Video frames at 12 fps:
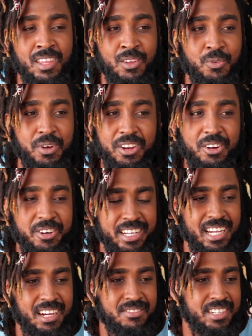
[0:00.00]
We don't really
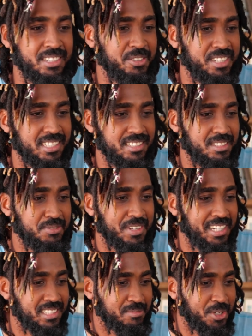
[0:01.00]
have any reason to
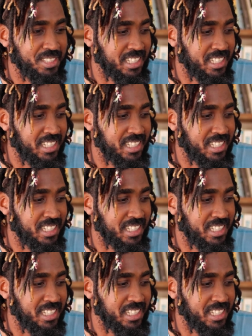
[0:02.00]
fight about